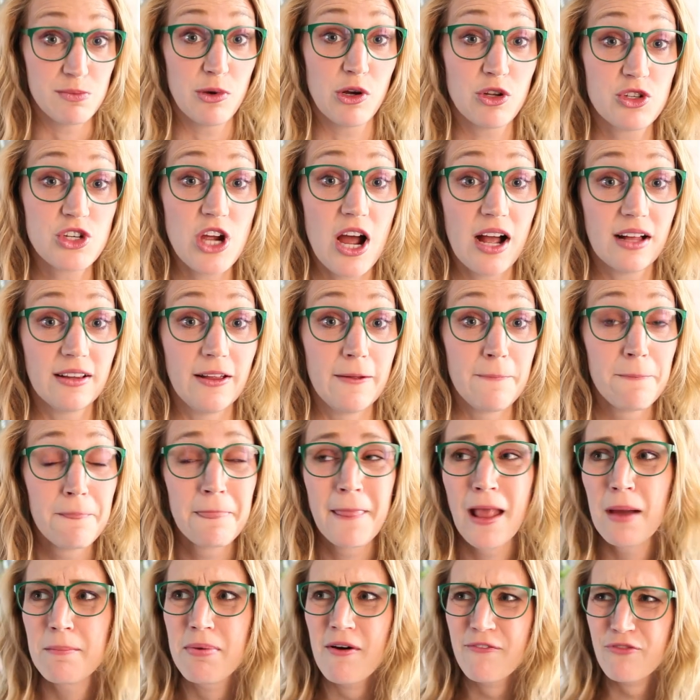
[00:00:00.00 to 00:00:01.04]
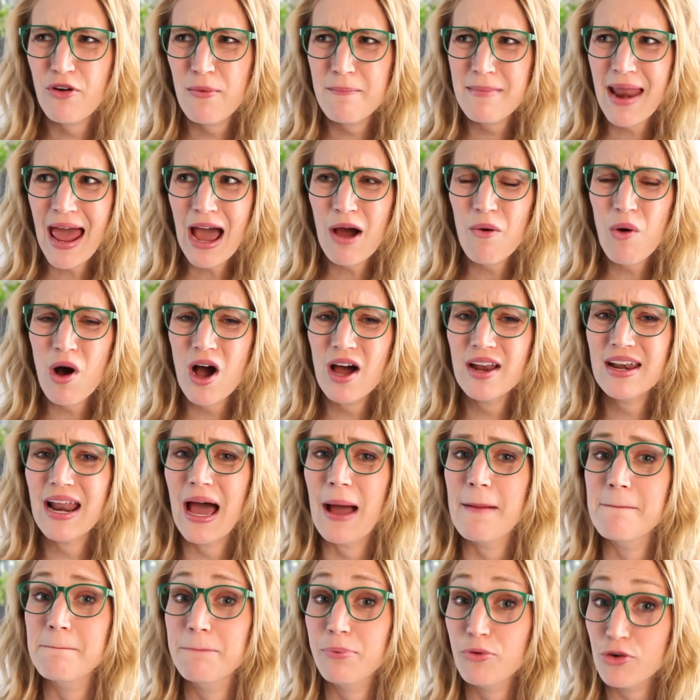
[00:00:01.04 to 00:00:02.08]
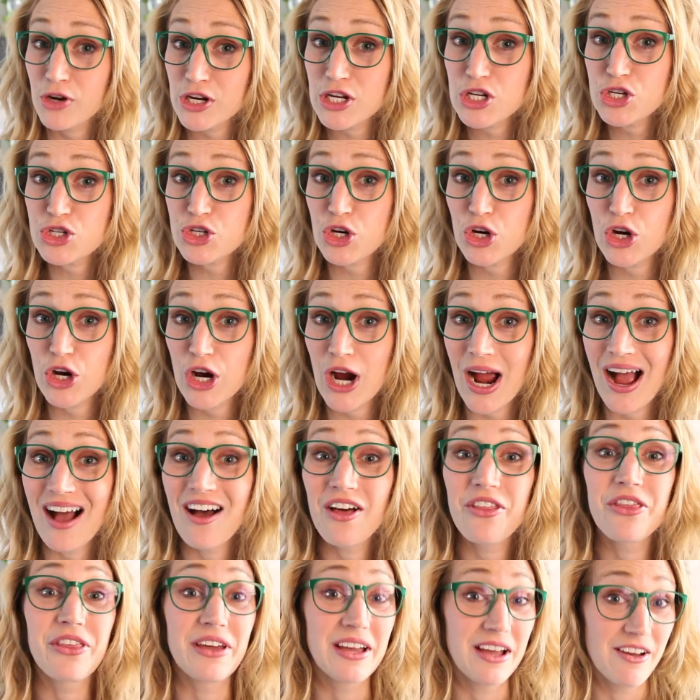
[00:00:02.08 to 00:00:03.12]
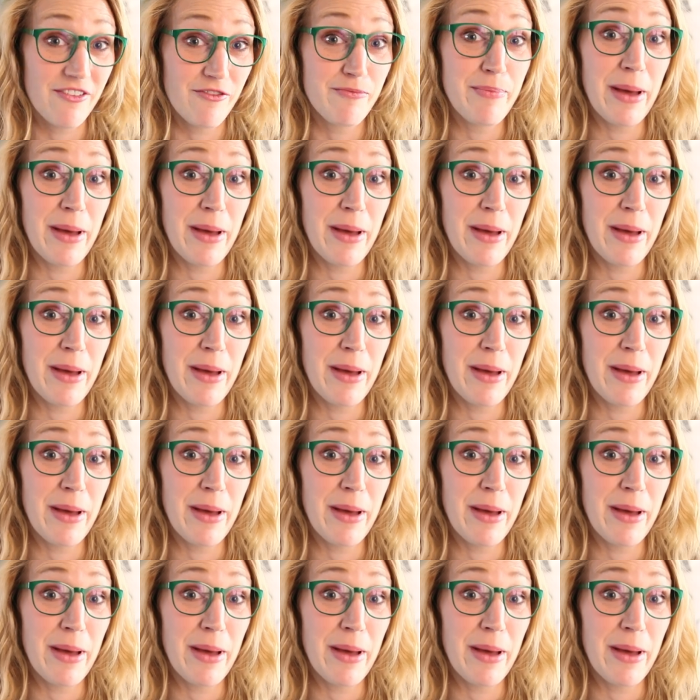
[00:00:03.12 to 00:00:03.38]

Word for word: milk chocolate. But from now on, I'm pretty sure I'll think of